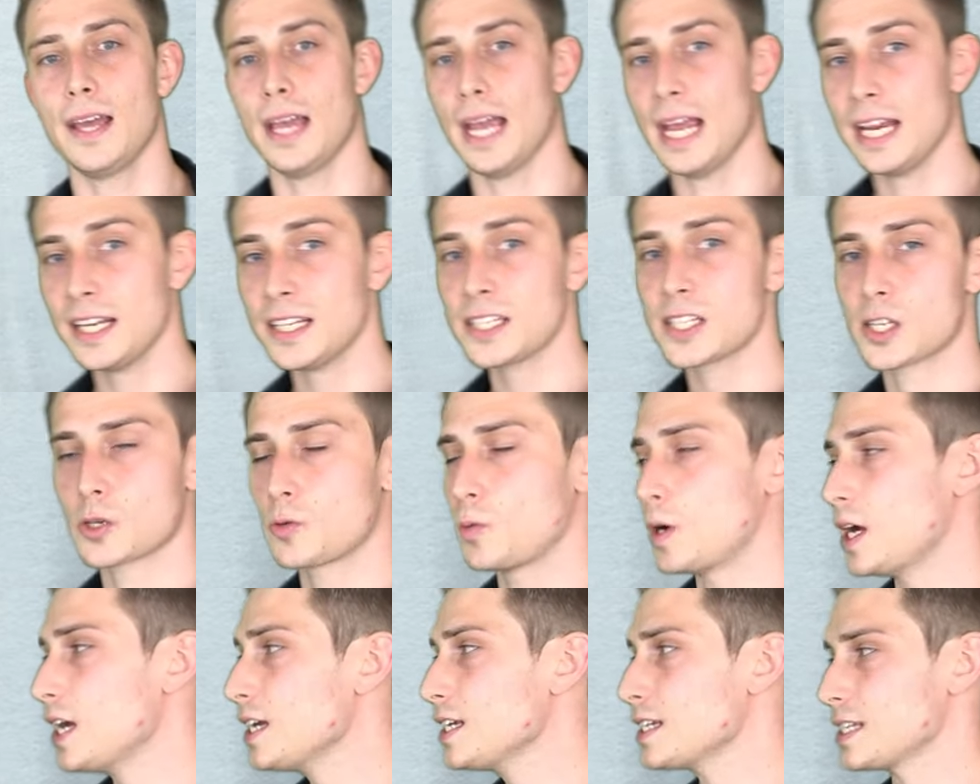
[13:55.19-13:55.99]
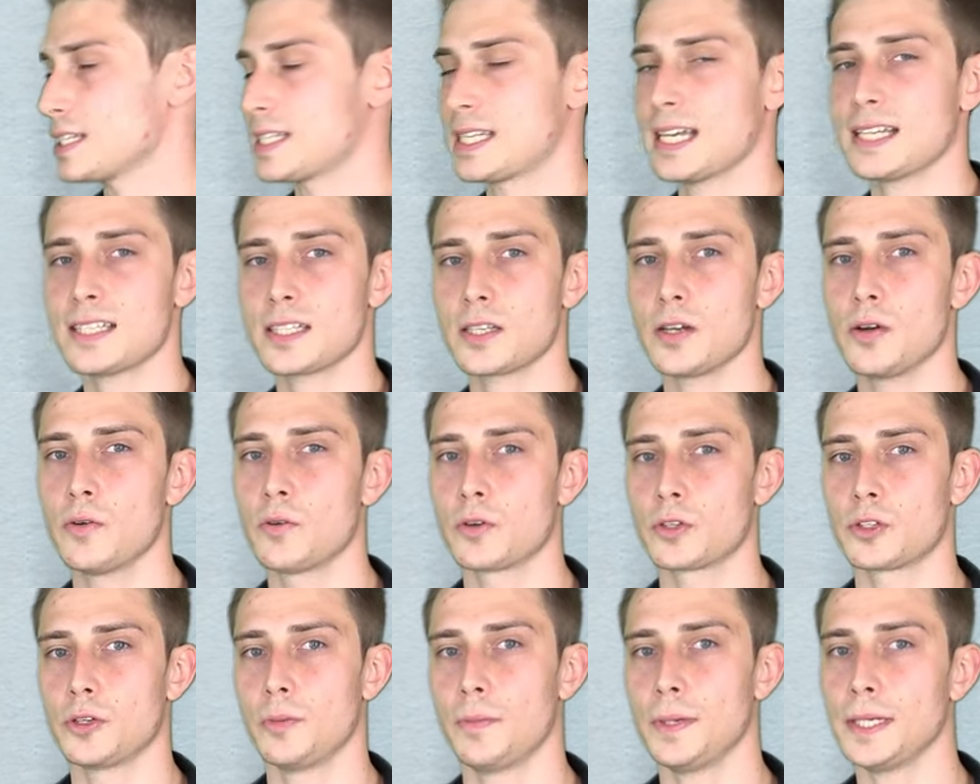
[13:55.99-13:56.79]
n squared is thus
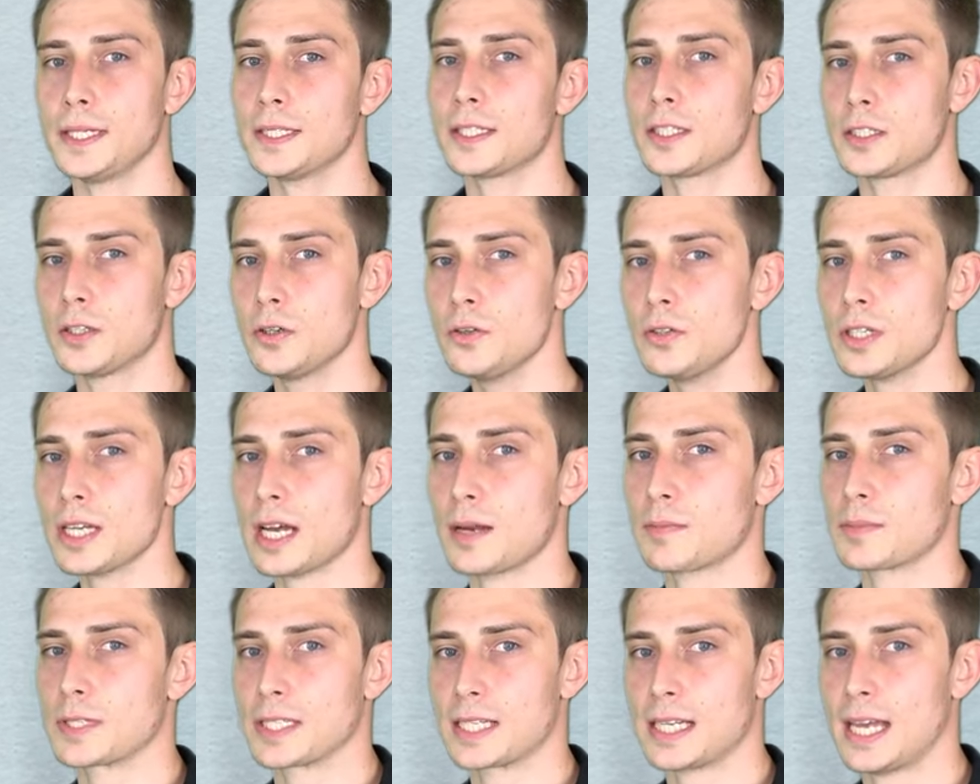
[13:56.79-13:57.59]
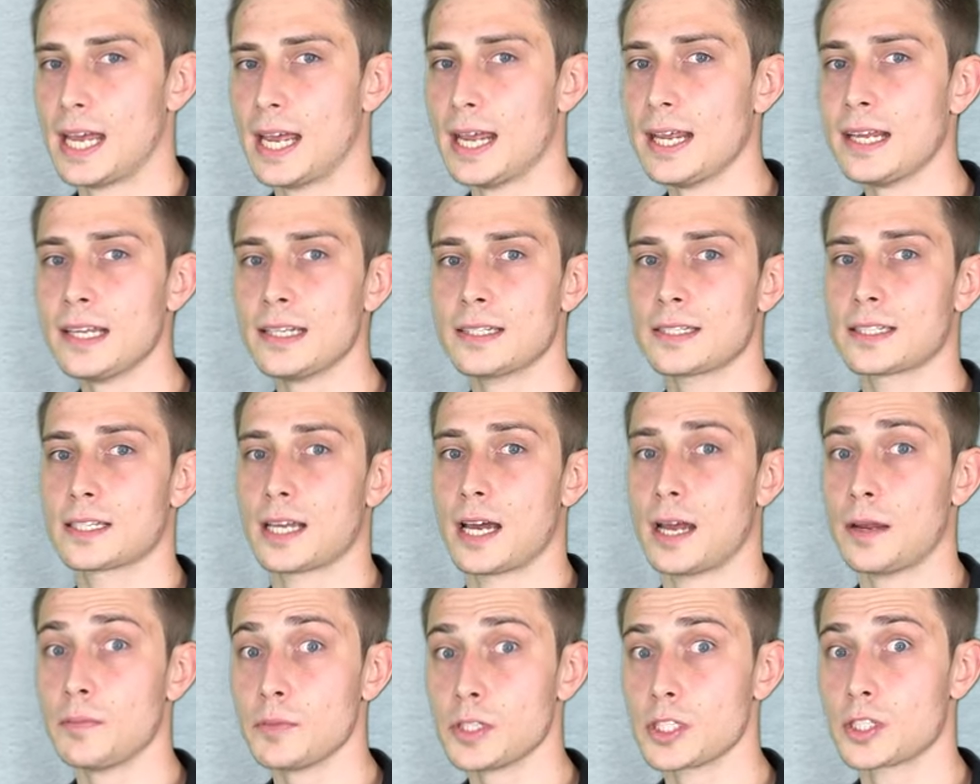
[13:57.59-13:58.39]
going to be 2 times k
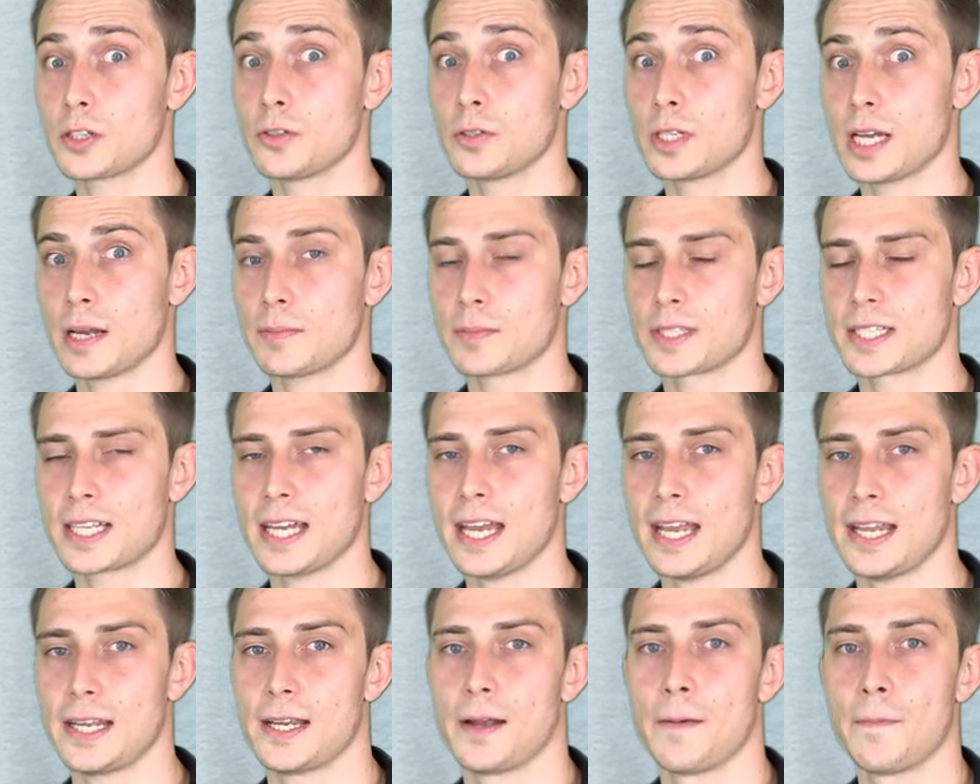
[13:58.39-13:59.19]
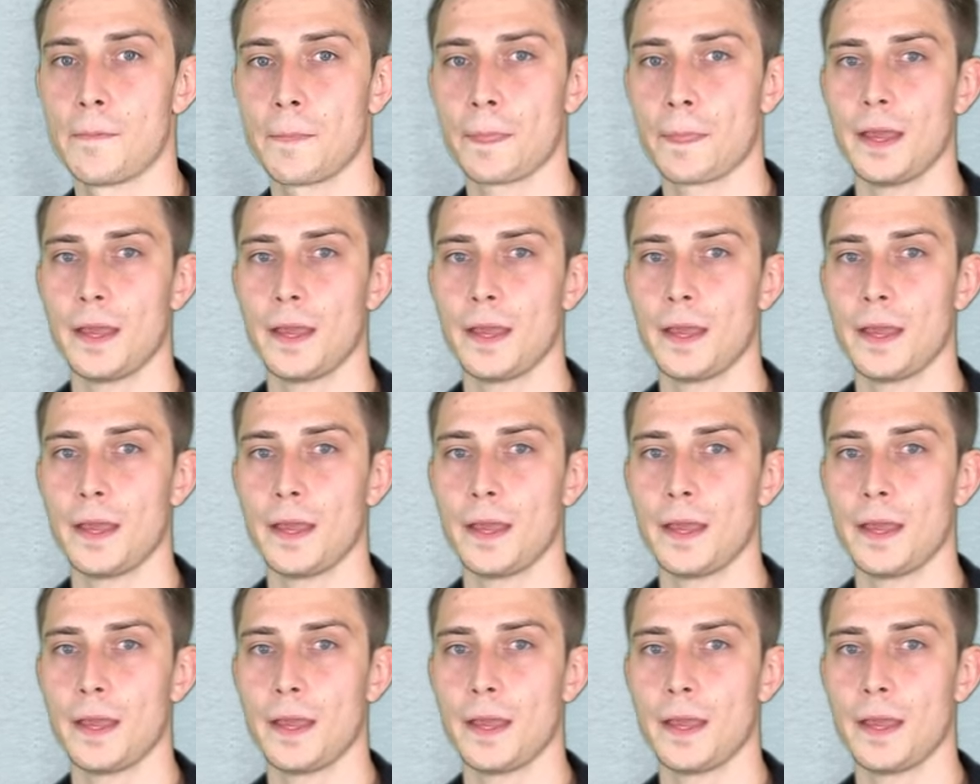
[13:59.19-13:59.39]
times 2 times k.